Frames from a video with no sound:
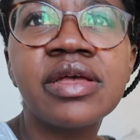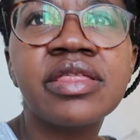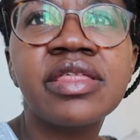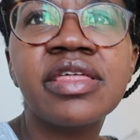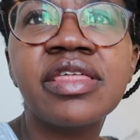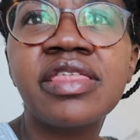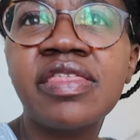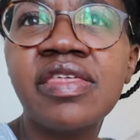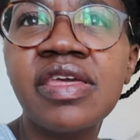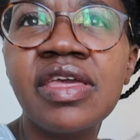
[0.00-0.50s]

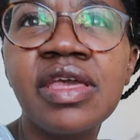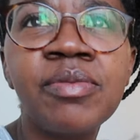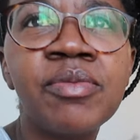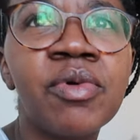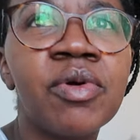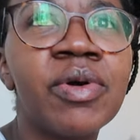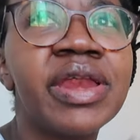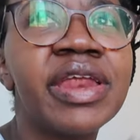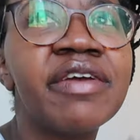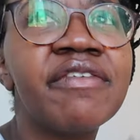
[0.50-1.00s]
the theme
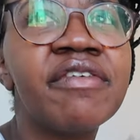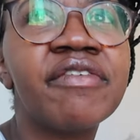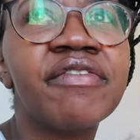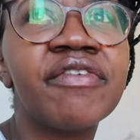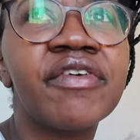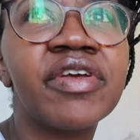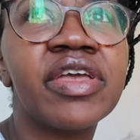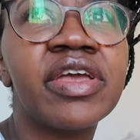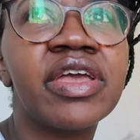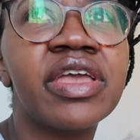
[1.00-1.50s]
or whatever
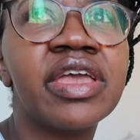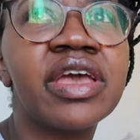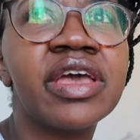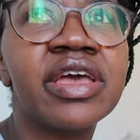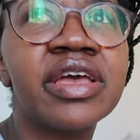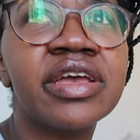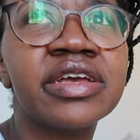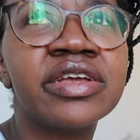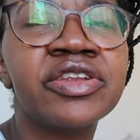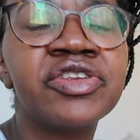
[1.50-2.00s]
for your year
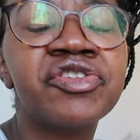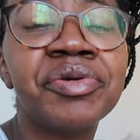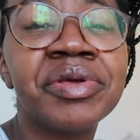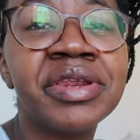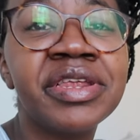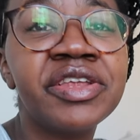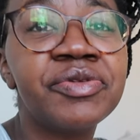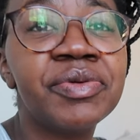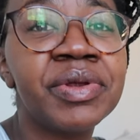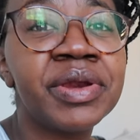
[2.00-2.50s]
in
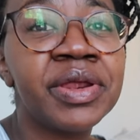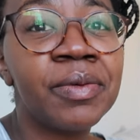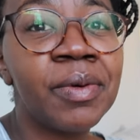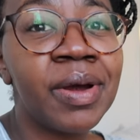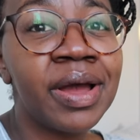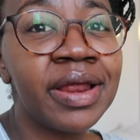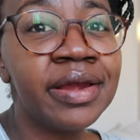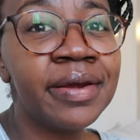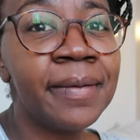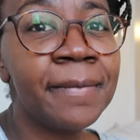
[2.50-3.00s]

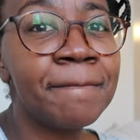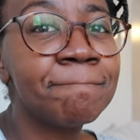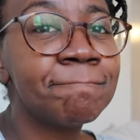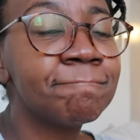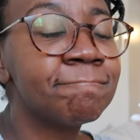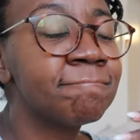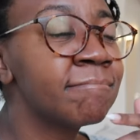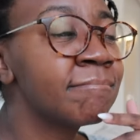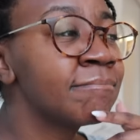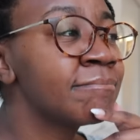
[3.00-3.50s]
2021.
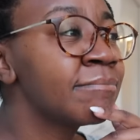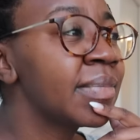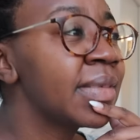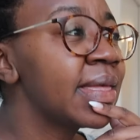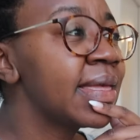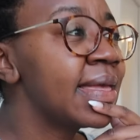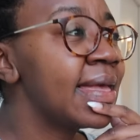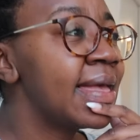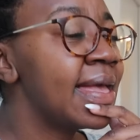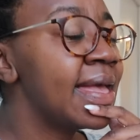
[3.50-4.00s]

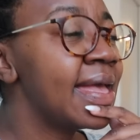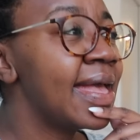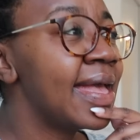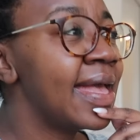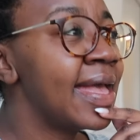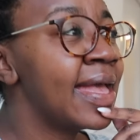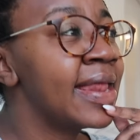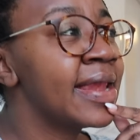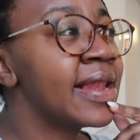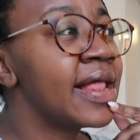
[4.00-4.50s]

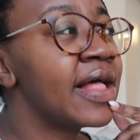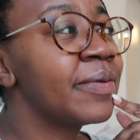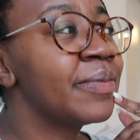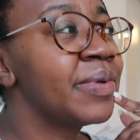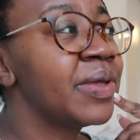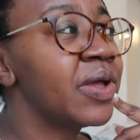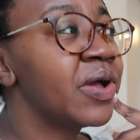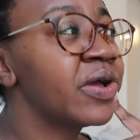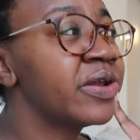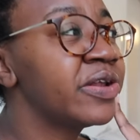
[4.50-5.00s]
And I'll
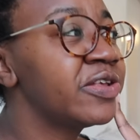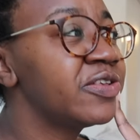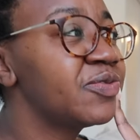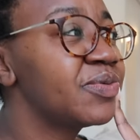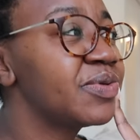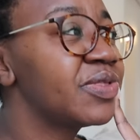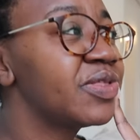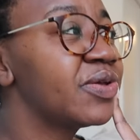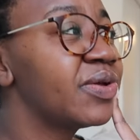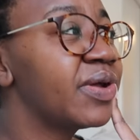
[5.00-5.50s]
be honest
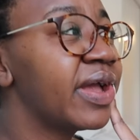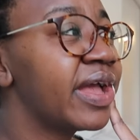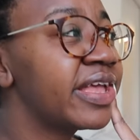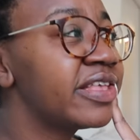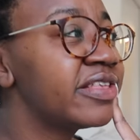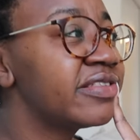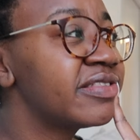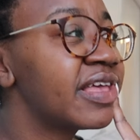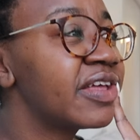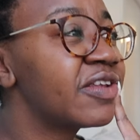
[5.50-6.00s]
with you
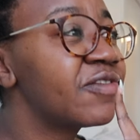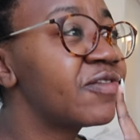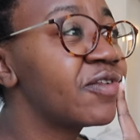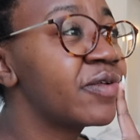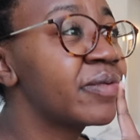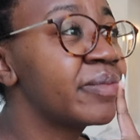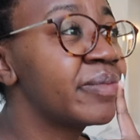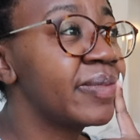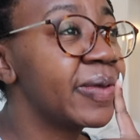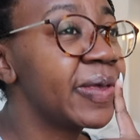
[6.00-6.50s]
guys that for
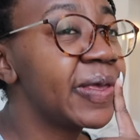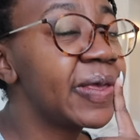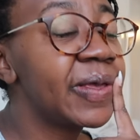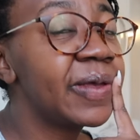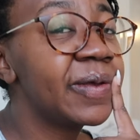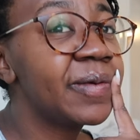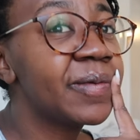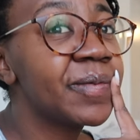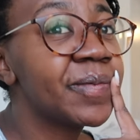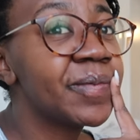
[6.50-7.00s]
me,
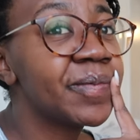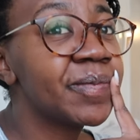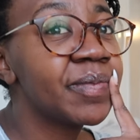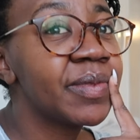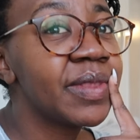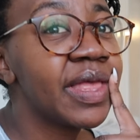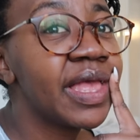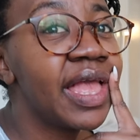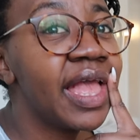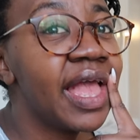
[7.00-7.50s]

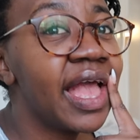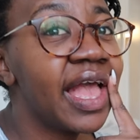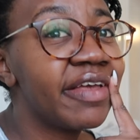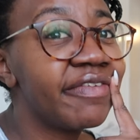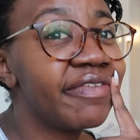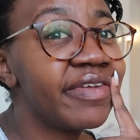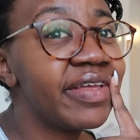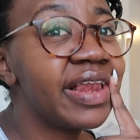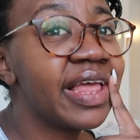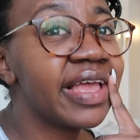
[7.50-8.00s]
I
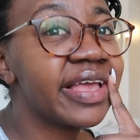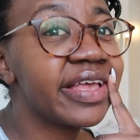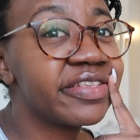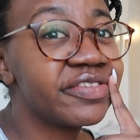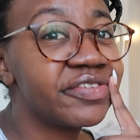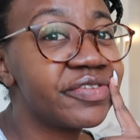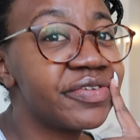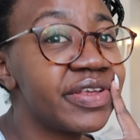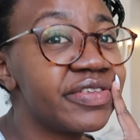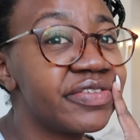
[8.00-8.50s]
feel like
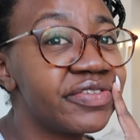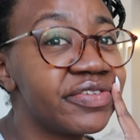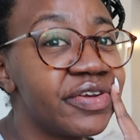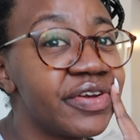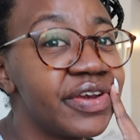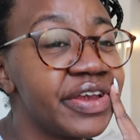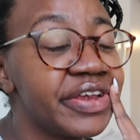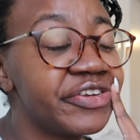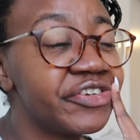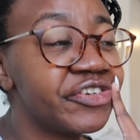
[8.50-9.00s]
it's
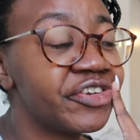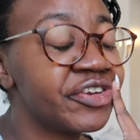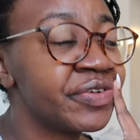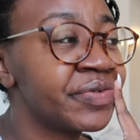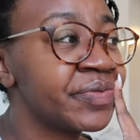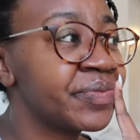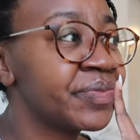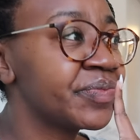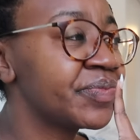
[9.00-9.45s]
restoration.